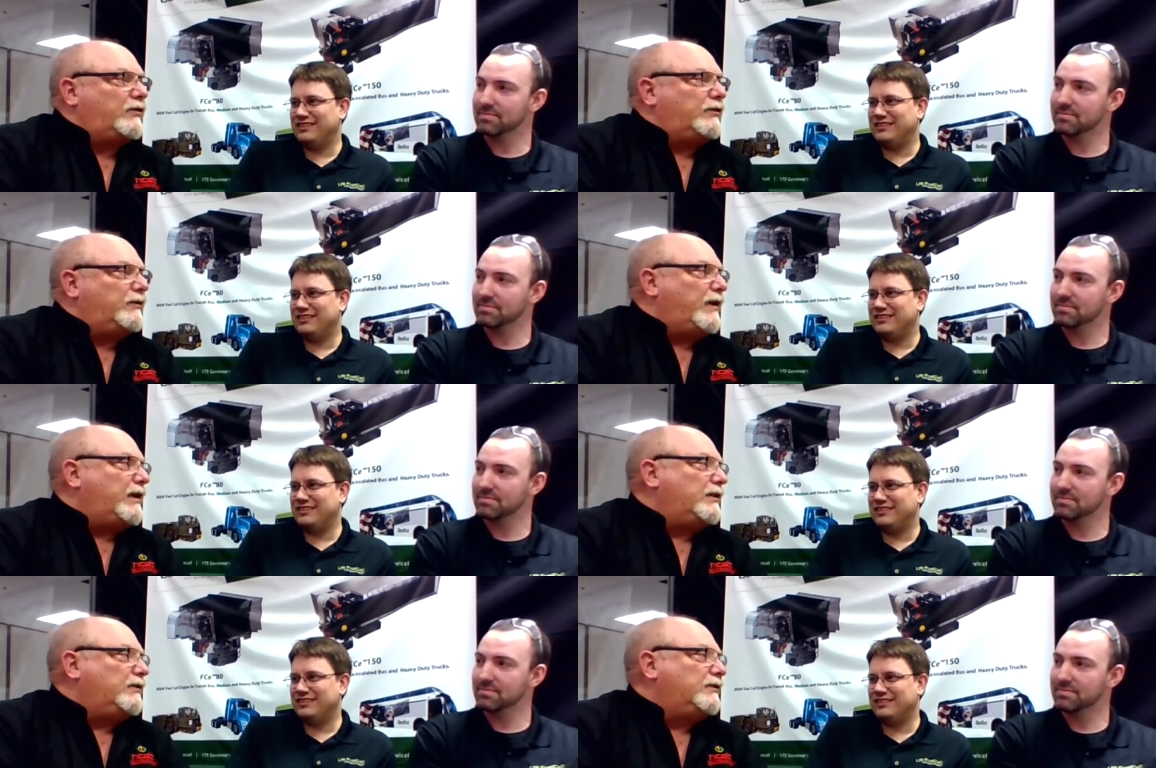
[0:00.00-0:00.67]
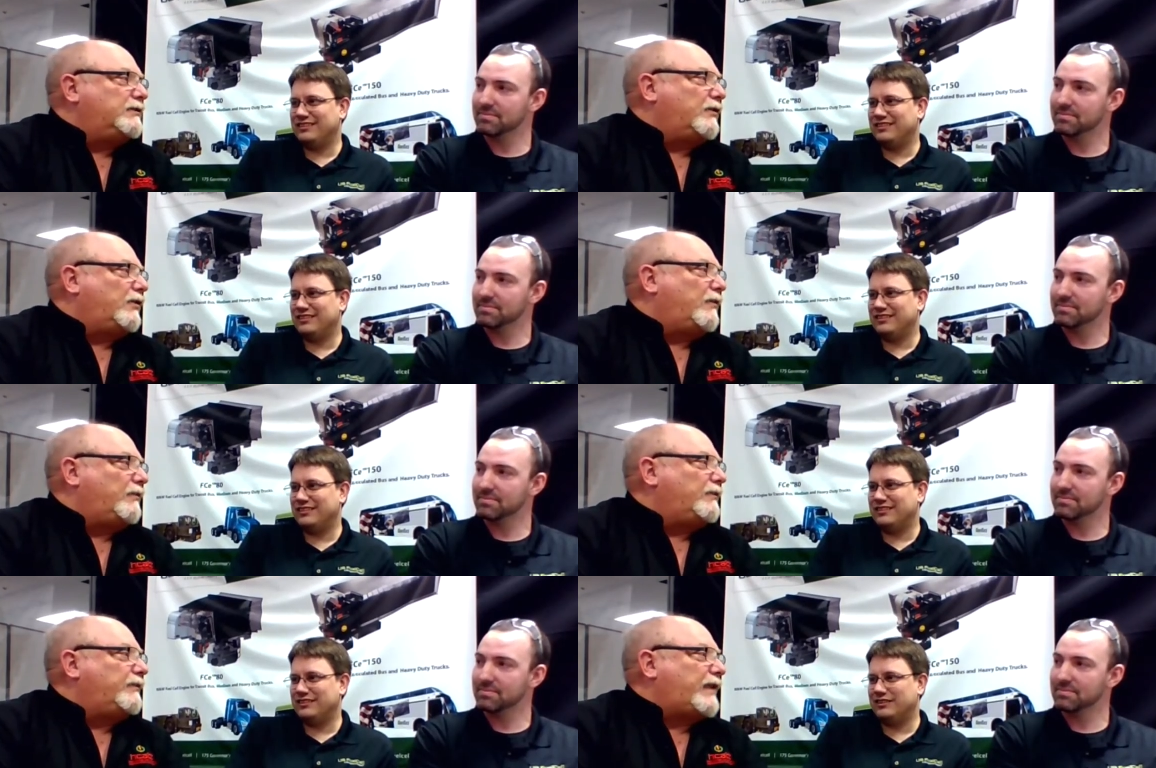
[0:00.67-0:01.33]
Speaker 1: might use, or
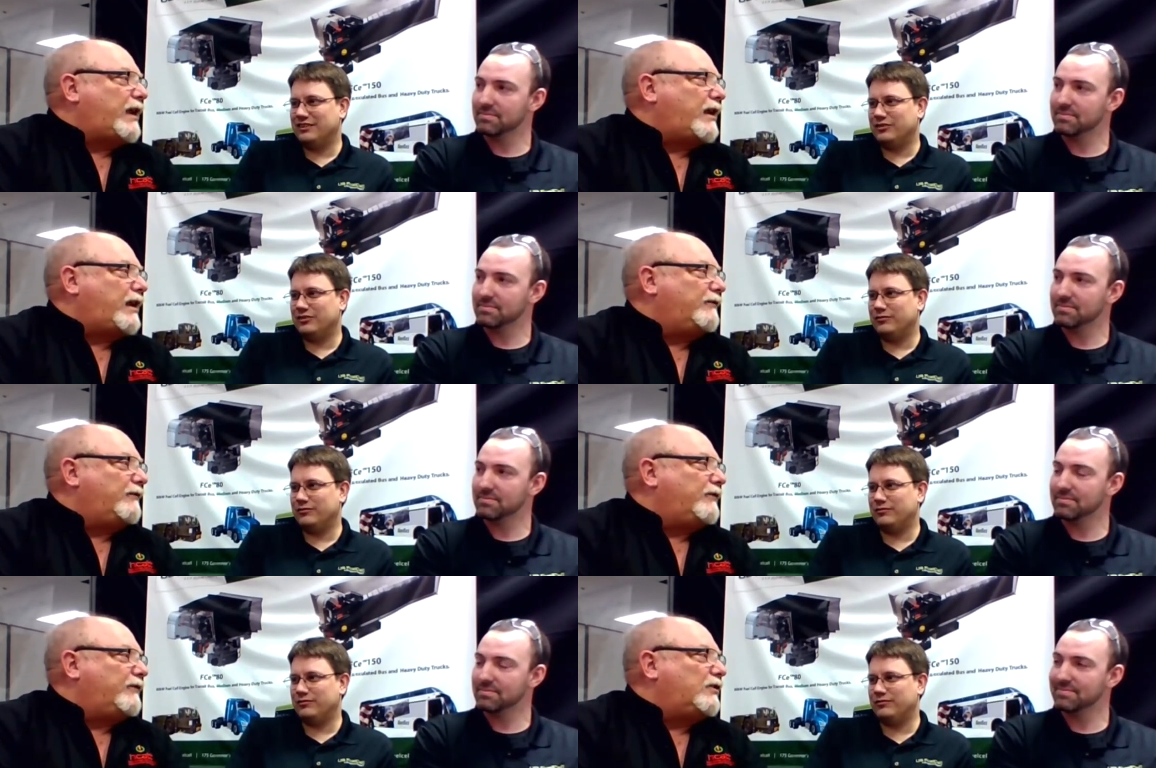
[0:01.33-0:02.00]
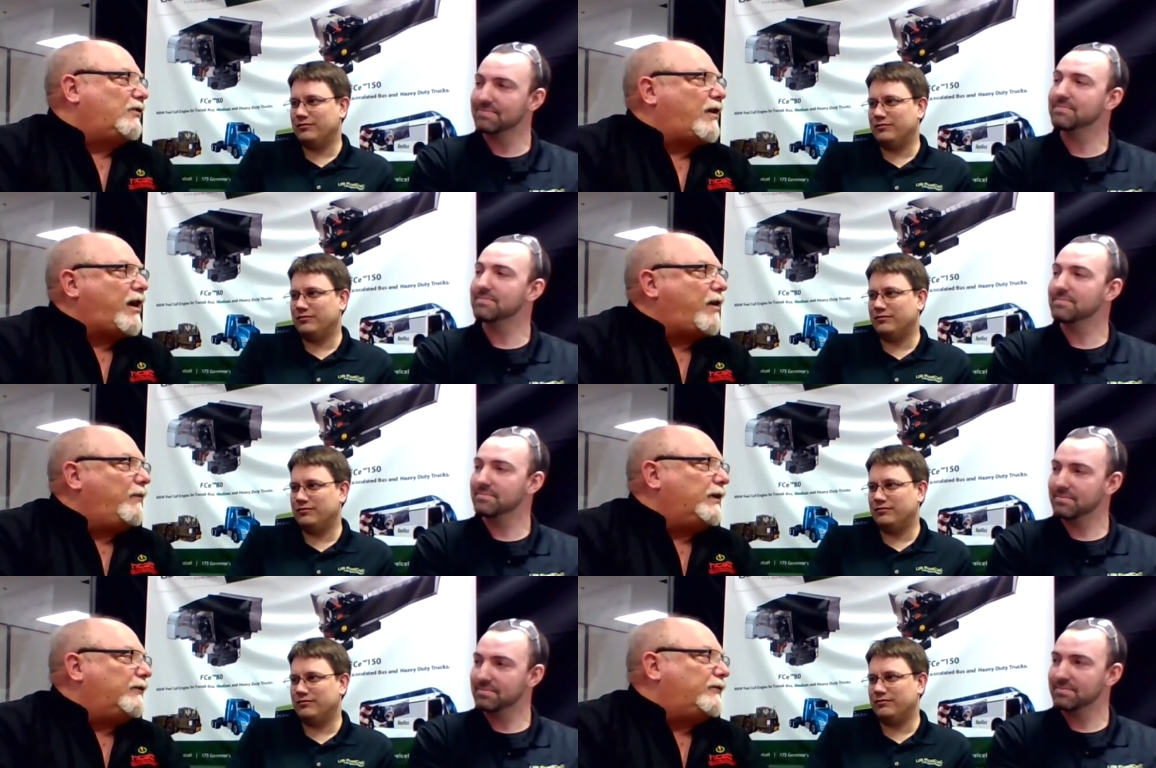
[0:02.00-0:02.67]
that kind of a vehicle, how big
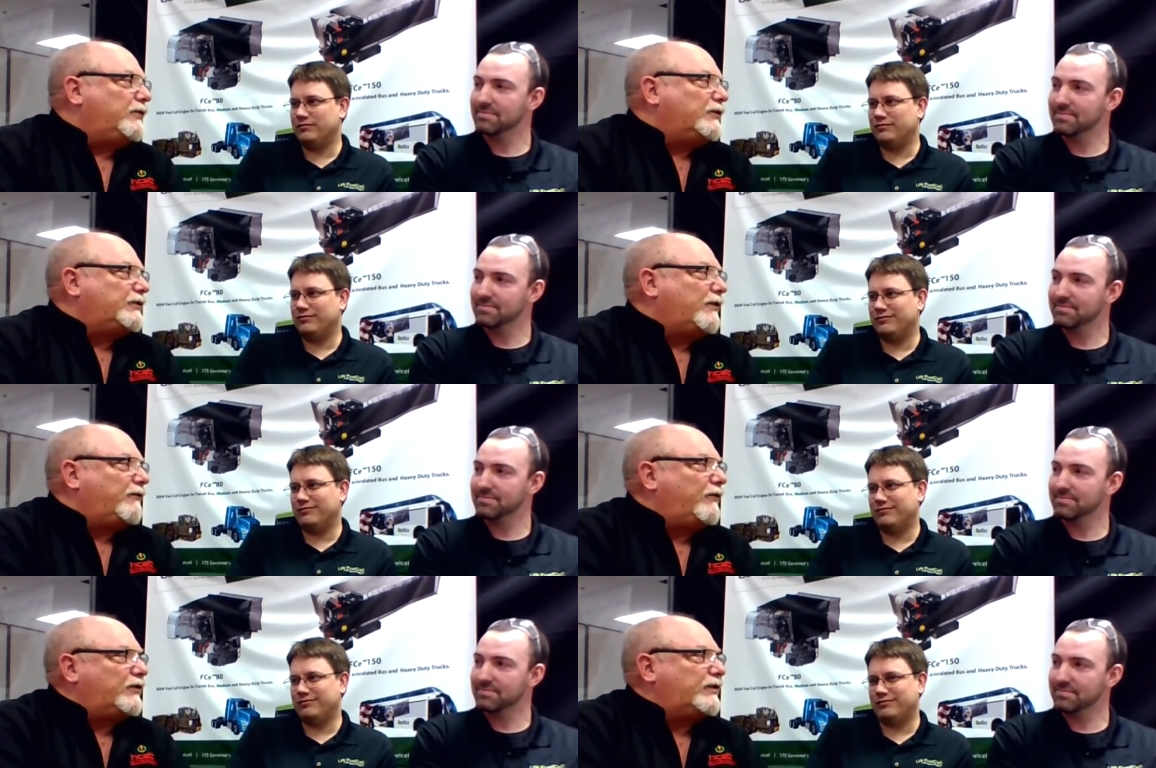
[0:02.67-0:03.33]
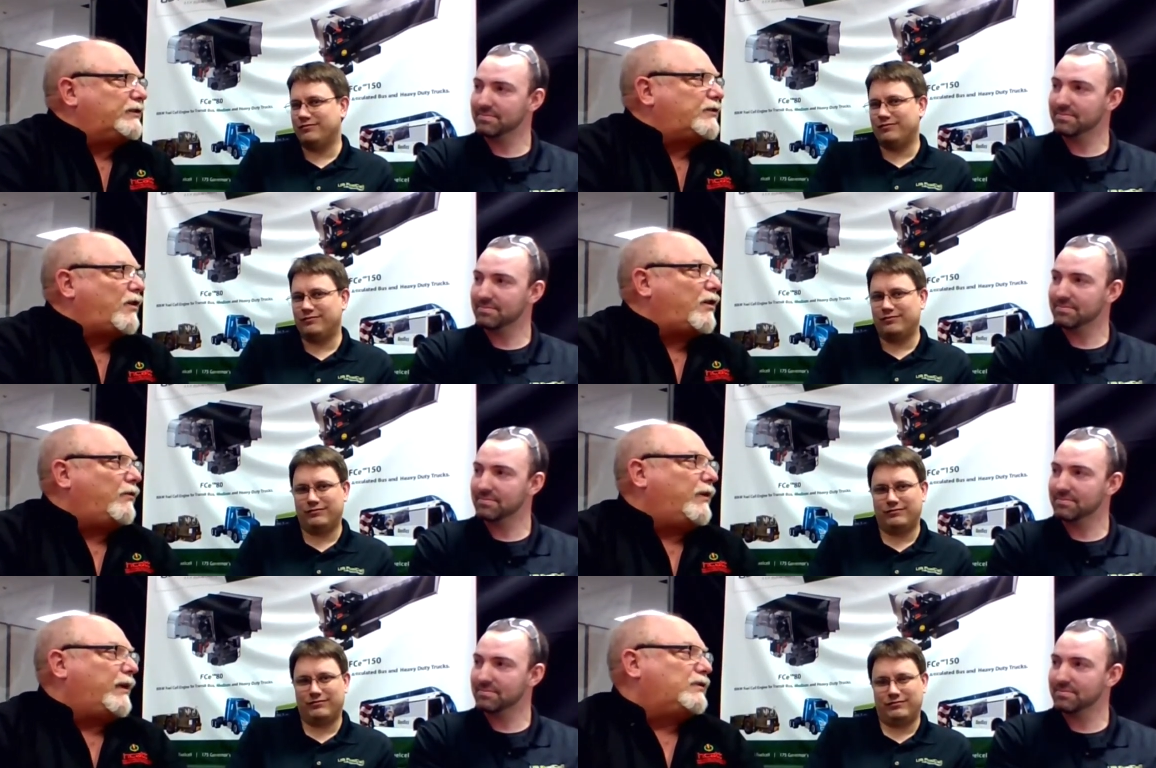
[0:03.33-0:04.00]
a fuel cell versus all the way
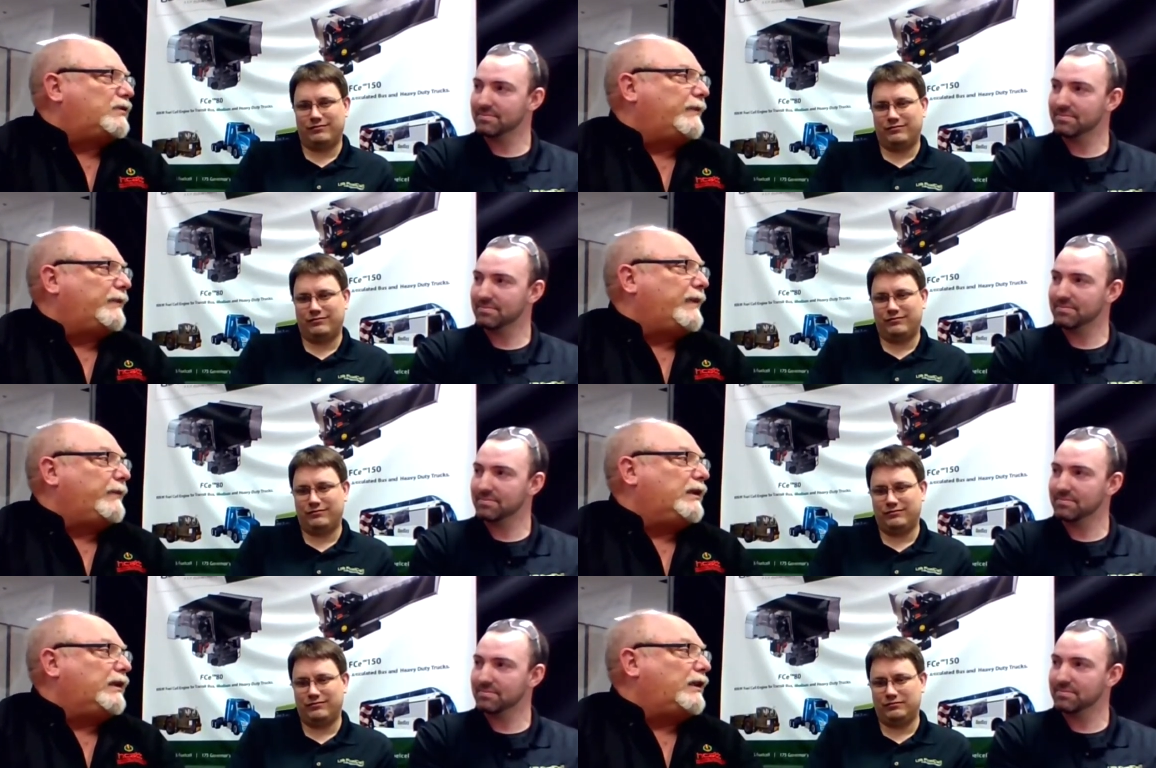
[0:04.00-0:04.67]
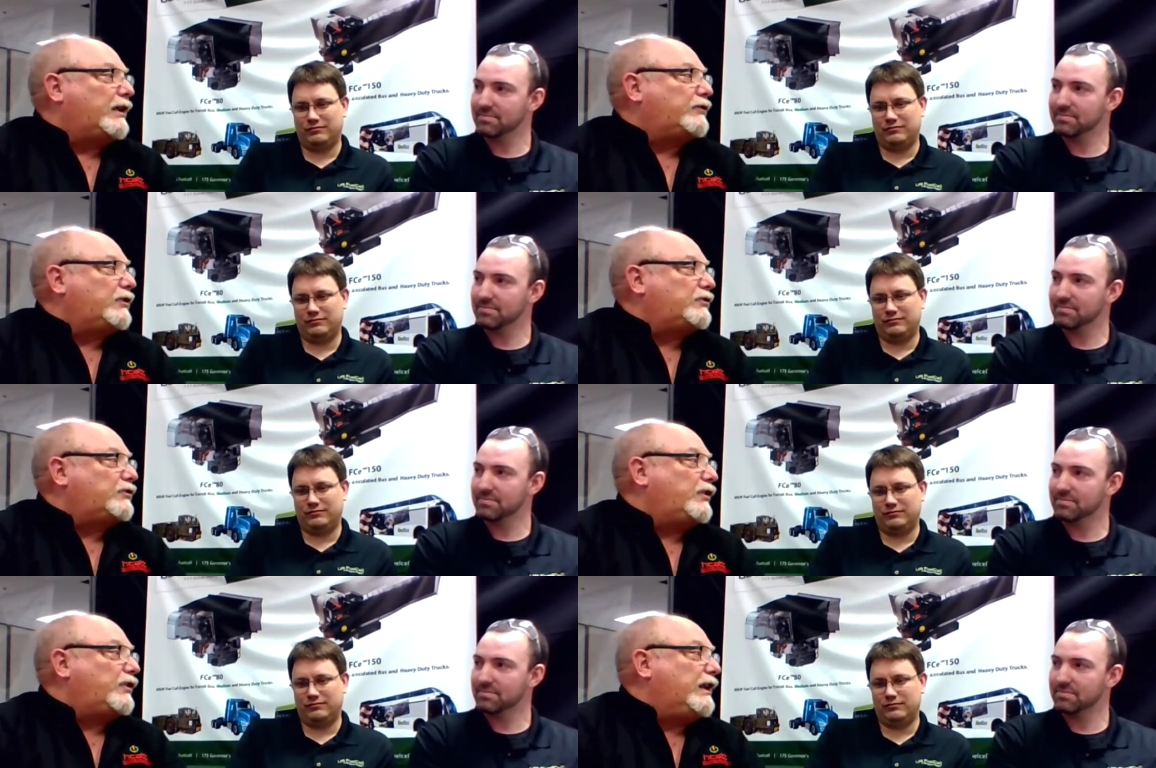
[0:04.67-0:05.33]
up to maybe an electric
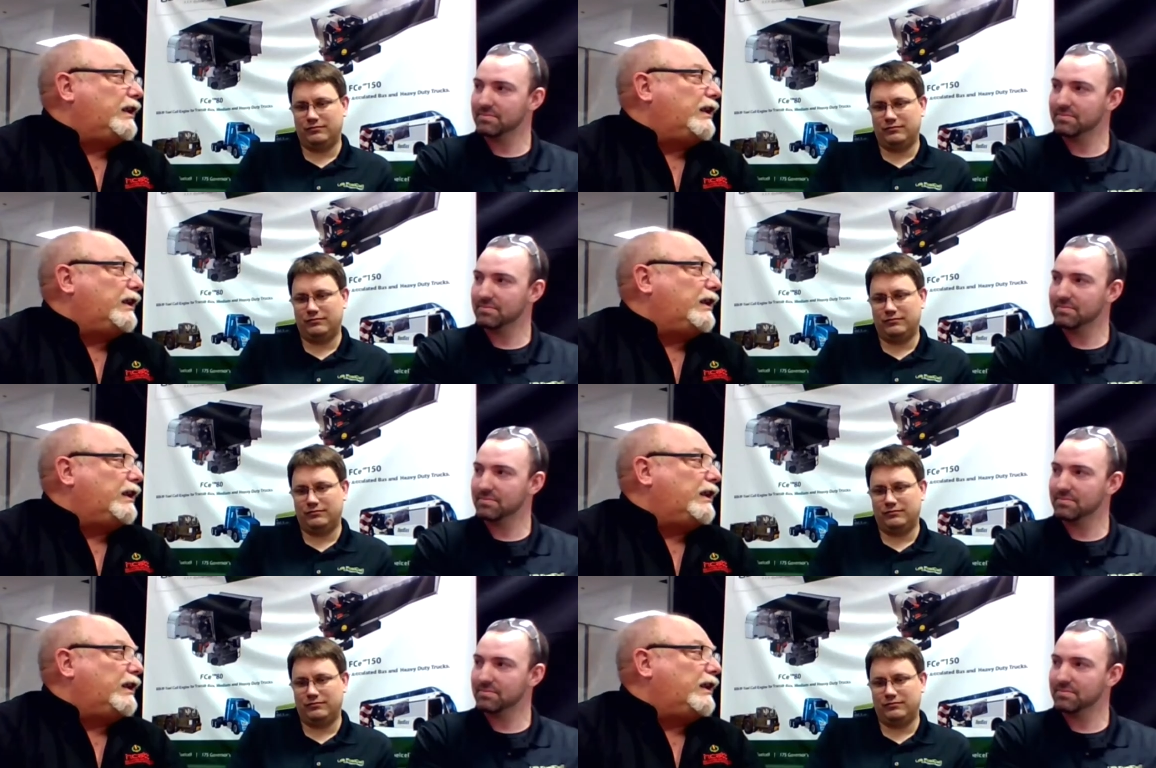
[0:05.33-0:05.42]
train,